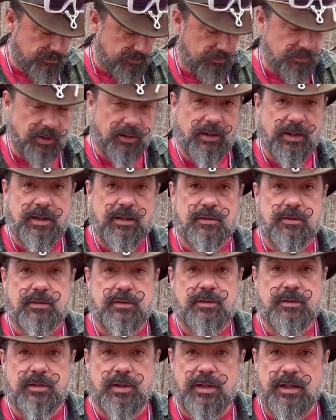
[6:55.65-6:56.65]
link
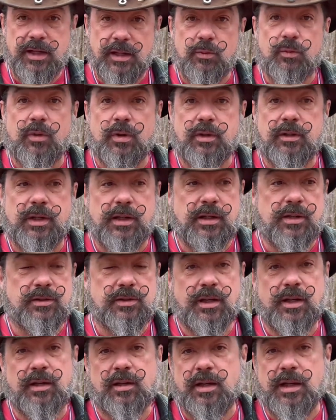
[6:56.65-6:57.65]
to get one of these,
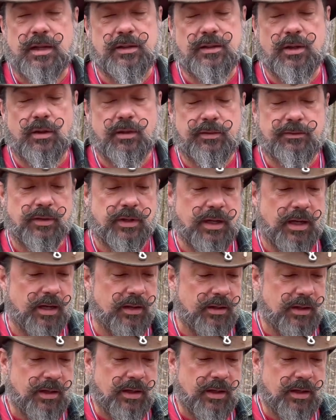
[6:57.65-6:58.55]
and I totally forgot.